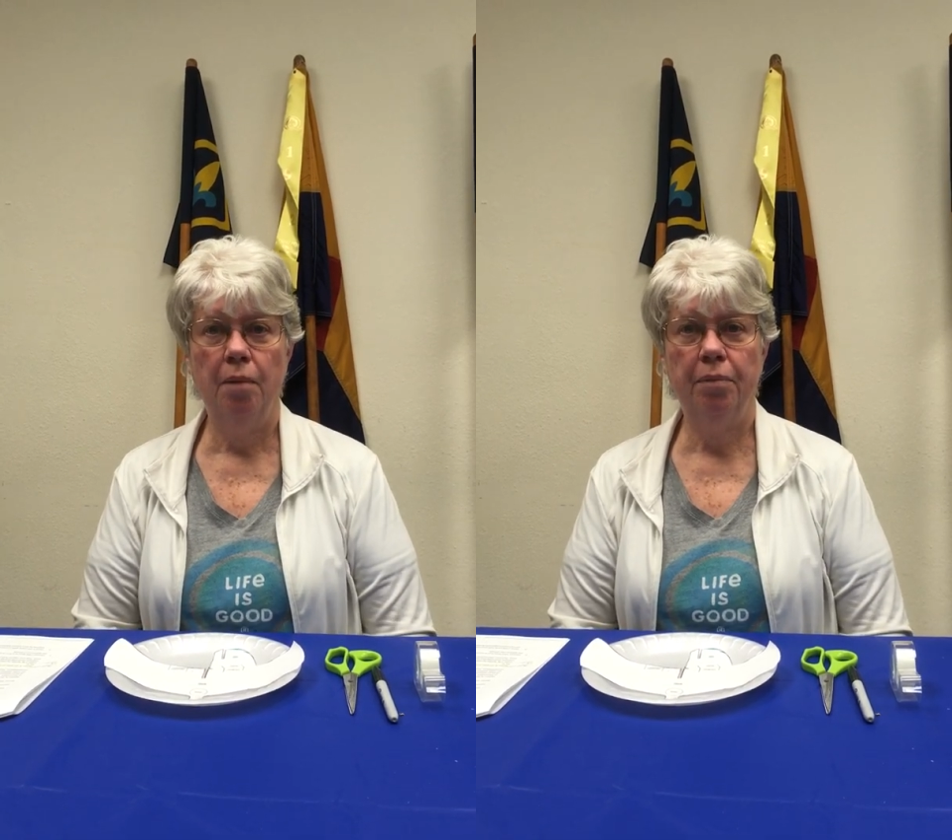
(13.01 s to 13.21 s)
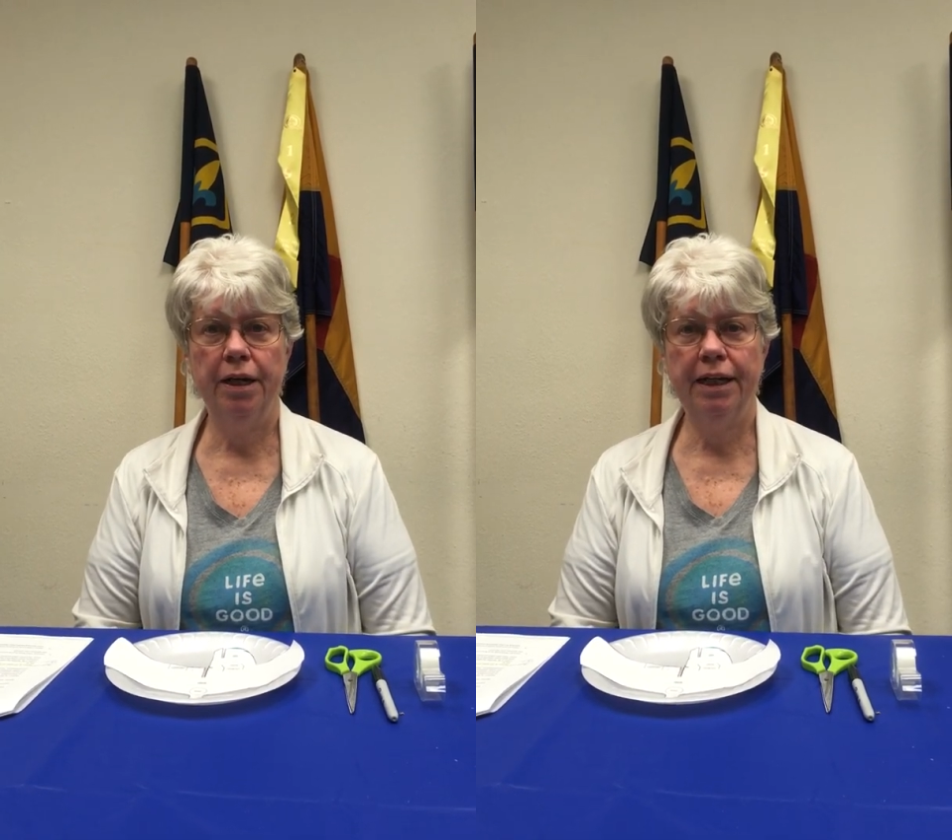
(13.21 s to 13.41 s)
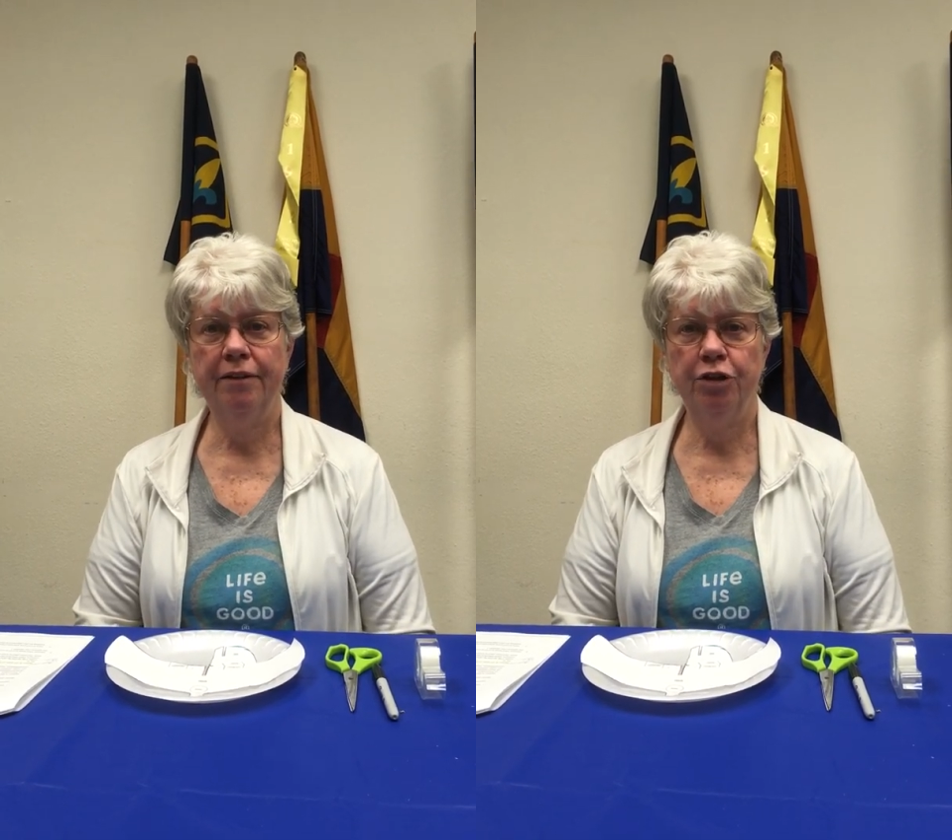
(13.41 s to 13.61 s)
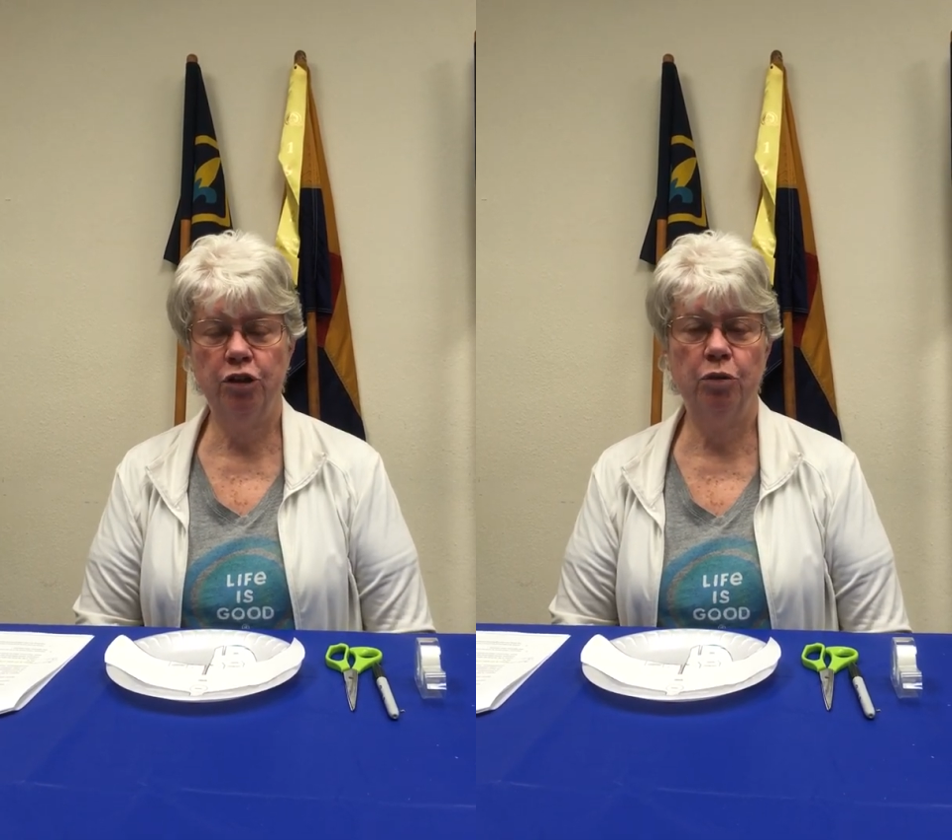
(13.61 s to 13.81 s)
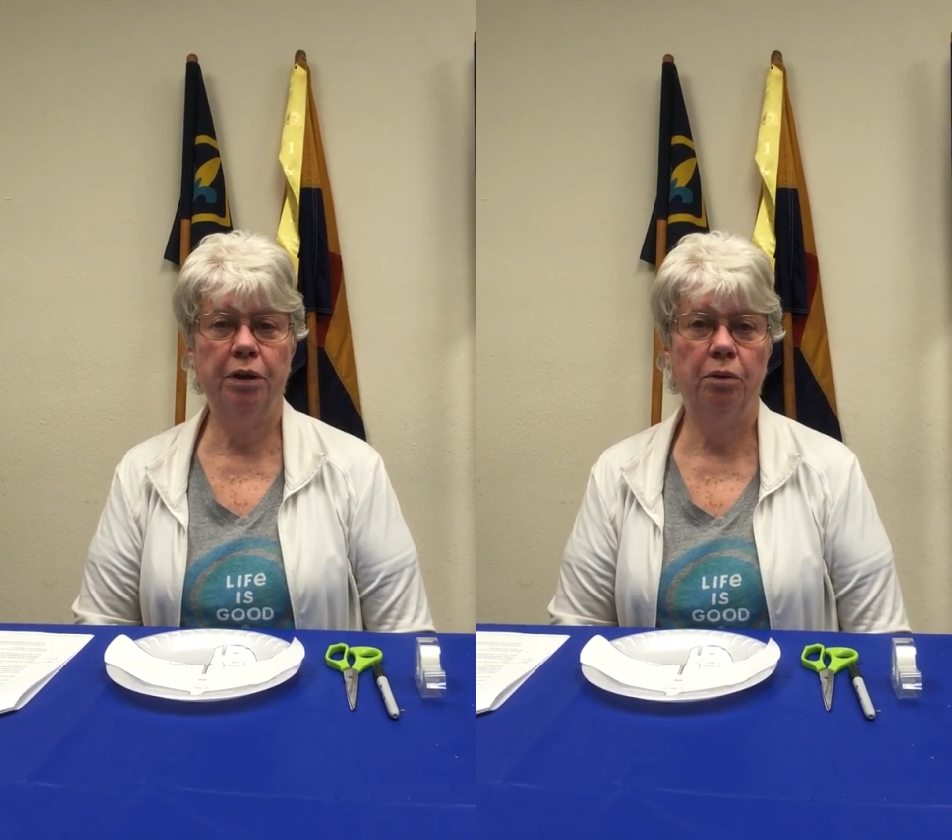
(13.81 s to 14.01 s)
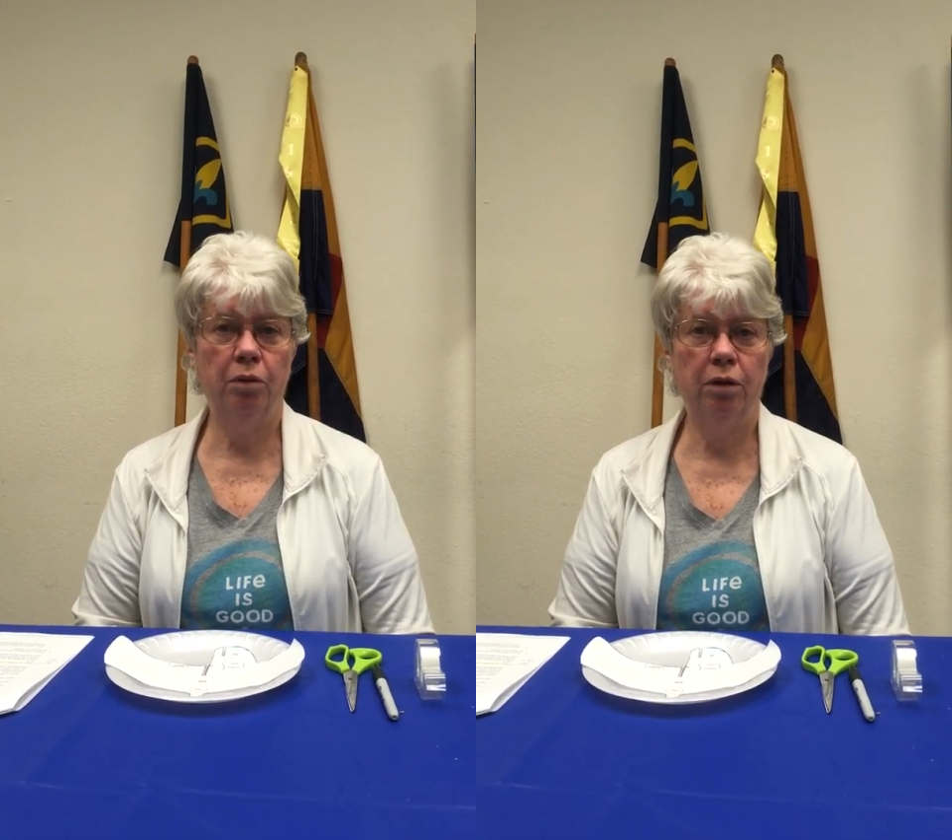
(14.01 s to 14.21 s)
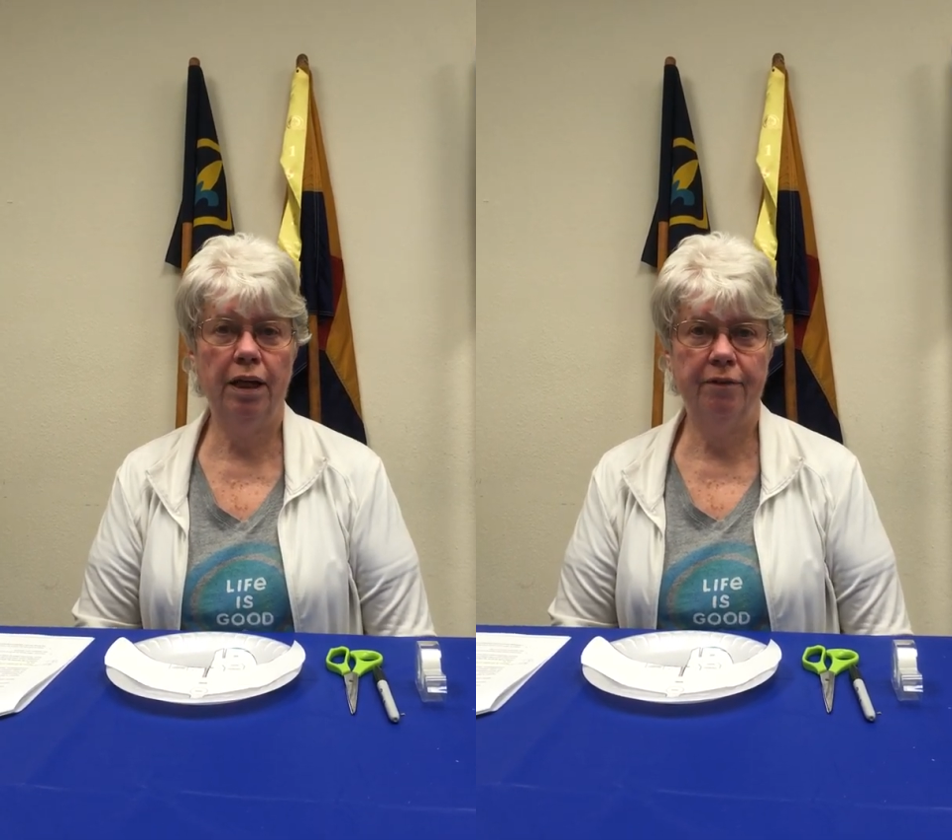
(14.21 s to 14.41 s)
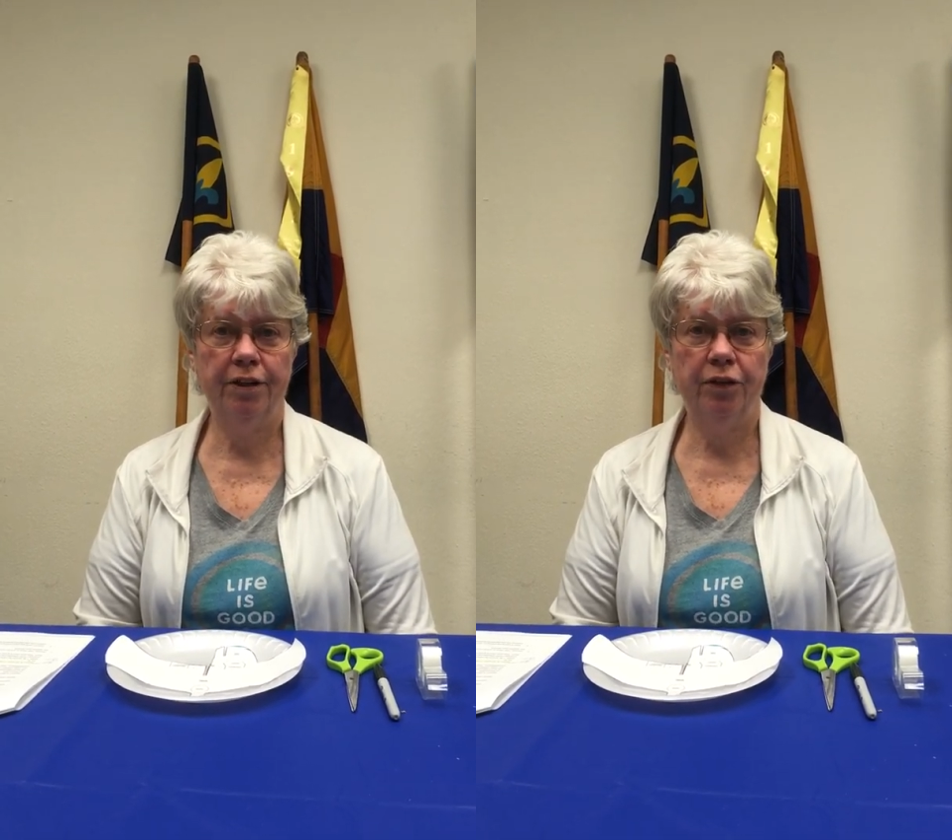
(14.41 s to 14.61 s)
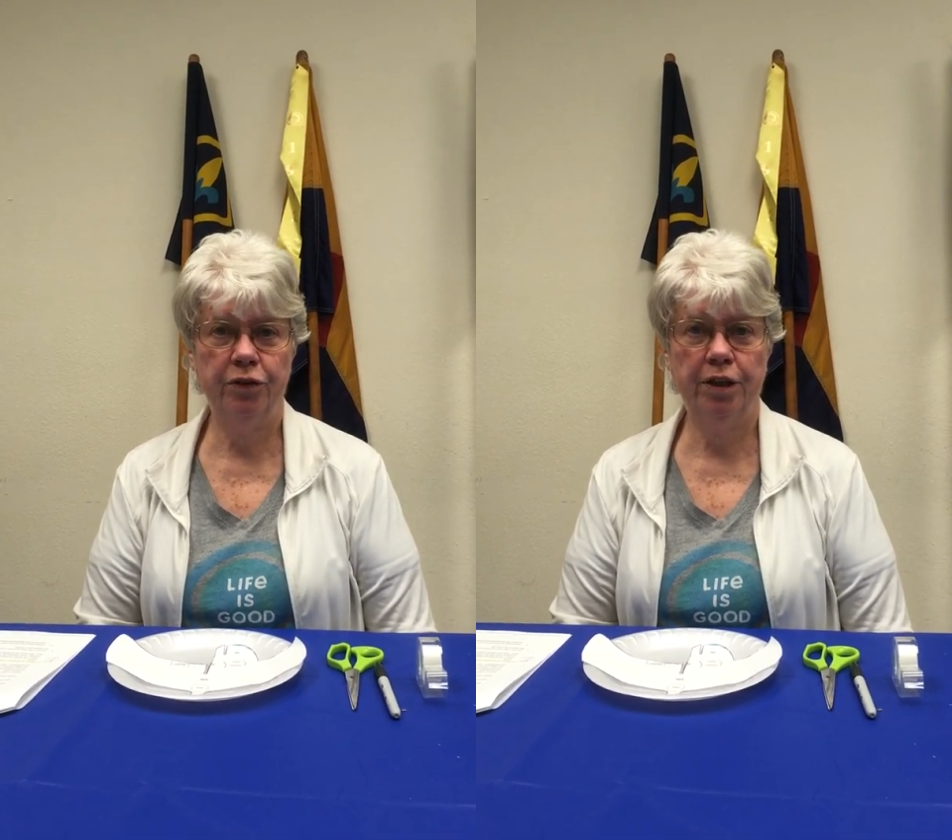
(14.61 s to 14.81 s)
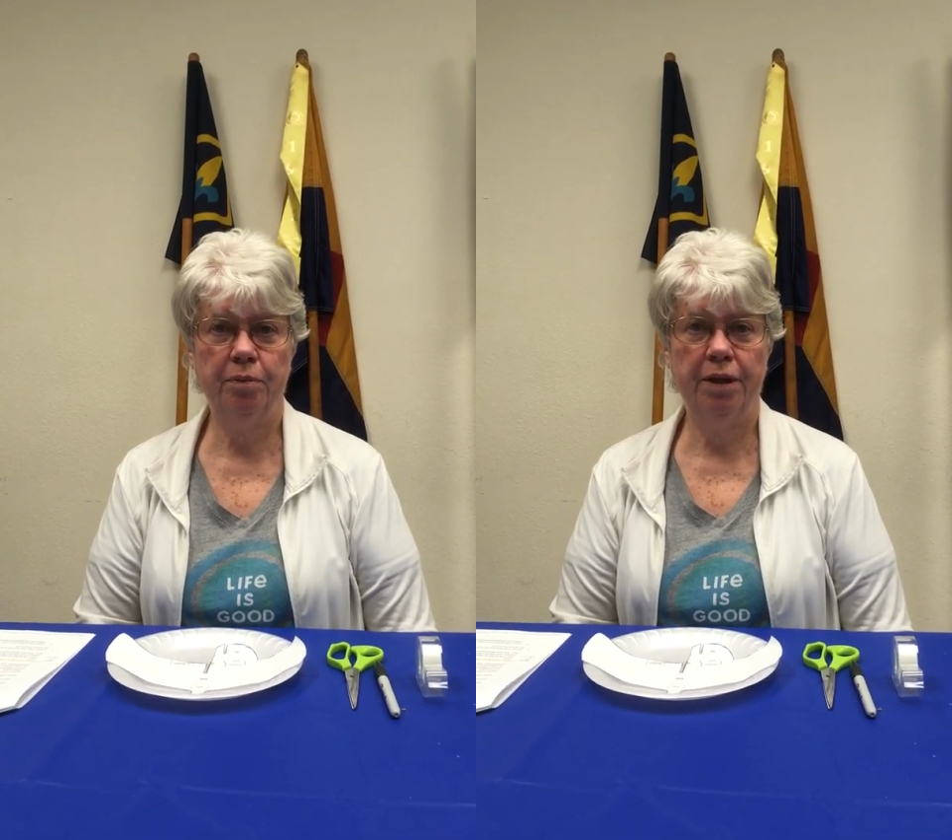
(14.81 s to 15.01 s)
but if you do, we will have another
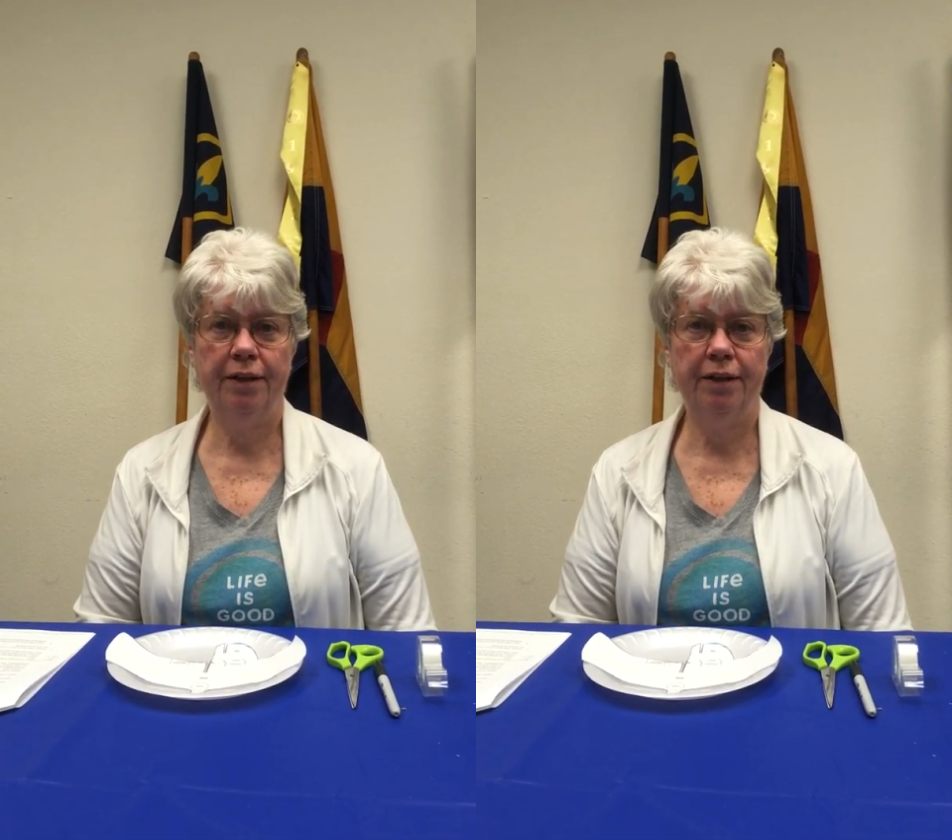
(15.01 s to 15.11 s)
segment